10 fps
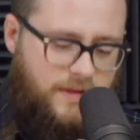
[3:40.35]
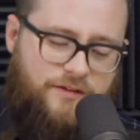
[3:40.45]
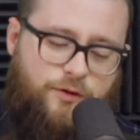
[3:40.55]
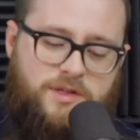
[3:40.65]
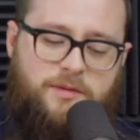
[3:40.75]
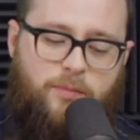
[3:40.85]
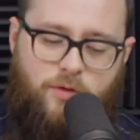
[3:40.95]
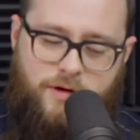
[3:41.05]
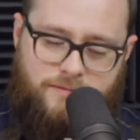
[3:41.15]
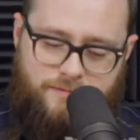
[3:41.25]
if it was a
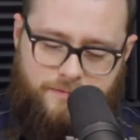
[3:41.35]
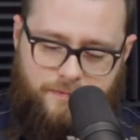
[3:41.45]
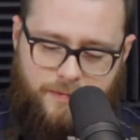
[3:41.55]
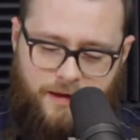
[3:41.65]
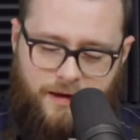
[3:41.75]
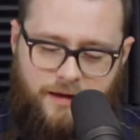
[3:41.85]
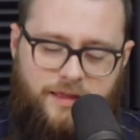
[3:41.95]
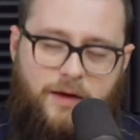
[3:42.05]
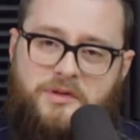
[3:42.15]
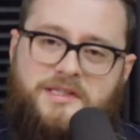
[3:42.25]
port,
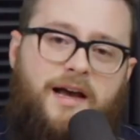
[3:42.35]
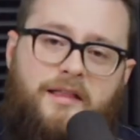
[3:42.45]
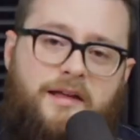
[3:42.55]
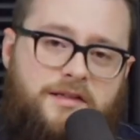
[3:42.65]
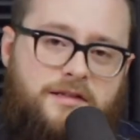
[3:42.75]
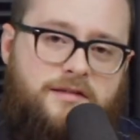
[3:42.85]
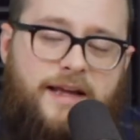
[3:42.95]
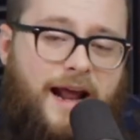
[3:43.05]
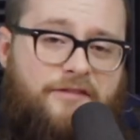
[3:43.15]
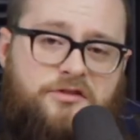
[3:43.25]
they would tell us.
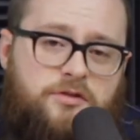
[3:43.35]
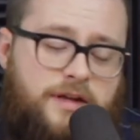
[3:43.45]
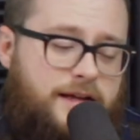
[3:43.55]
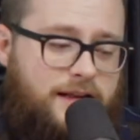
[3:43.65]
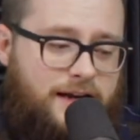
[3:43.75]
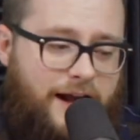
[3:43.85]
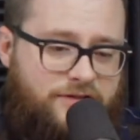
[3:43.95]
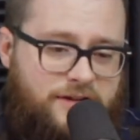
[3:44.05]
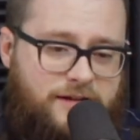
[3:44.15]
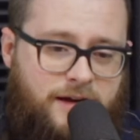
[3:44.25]
They'd have to. they they'd
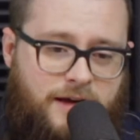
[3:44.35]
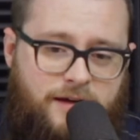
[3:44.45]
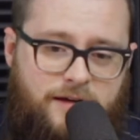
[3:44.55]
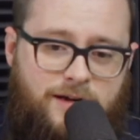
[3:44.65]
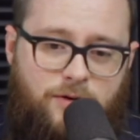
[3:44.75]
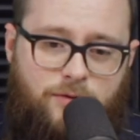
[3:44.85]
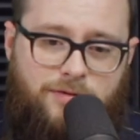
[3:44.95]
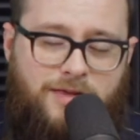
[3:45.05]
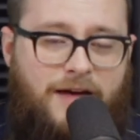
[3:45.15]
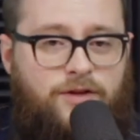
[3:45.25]
have to, you know,
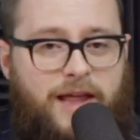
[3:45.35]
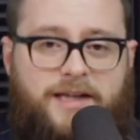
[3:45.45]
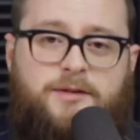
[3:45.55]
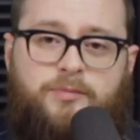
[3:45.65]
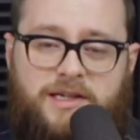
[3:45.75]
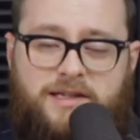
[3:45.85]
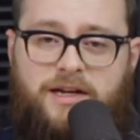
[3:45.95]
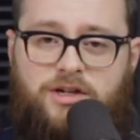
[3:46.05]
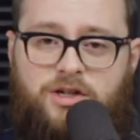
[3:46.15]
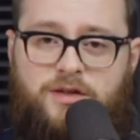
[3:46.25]
level
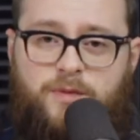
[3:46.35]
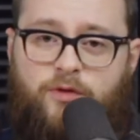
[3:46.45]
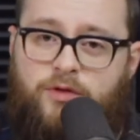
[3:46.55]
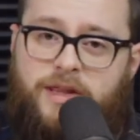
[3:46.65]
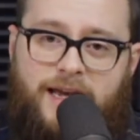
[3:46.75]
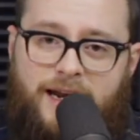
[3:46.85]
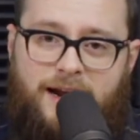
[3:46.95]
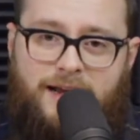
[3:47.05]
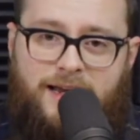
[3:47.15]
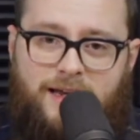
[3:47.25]
expectations before they get
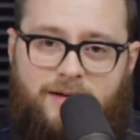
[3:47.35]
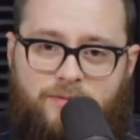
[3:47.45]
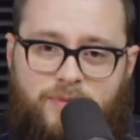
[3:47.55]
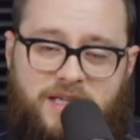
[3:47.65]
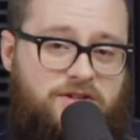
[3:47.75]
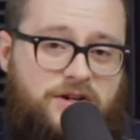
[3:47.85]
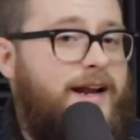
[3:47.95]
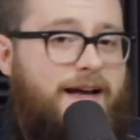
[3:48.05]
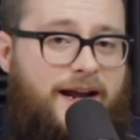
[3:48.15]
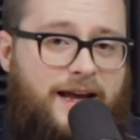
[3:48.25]
out of hand because they're
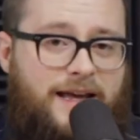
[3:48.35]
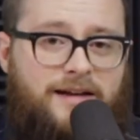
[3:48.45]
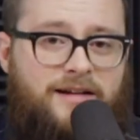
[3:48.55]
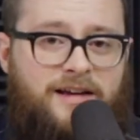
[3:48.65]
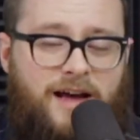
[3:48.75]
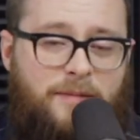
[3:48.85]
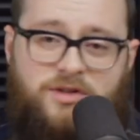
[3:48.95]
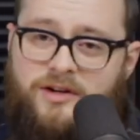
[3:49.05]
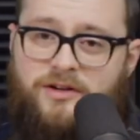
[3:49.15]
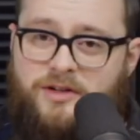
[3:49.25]
getting out of hand. I'm
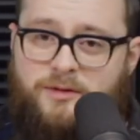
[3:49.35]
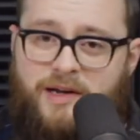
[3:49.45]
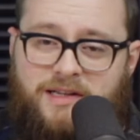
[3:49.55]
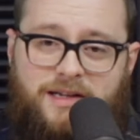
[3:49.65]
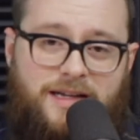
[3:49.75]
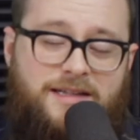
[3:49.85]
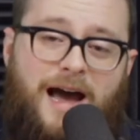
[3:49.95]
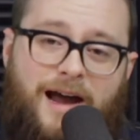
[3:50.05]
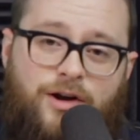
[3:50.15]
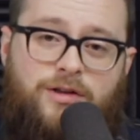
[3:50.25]
starting to expect an
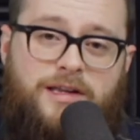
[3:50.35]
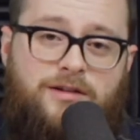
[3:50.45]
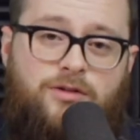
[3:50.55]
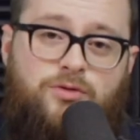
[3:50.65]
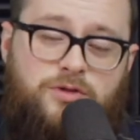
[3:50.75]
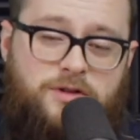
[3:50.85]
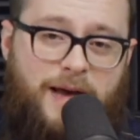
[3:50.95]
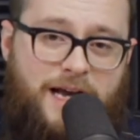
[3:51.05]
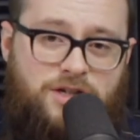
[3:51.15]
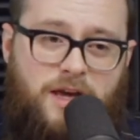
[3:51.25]
entirely new
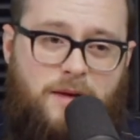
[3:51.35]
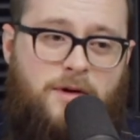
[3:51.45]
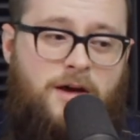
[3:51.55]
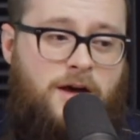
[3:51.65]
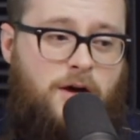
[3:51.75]
Smash game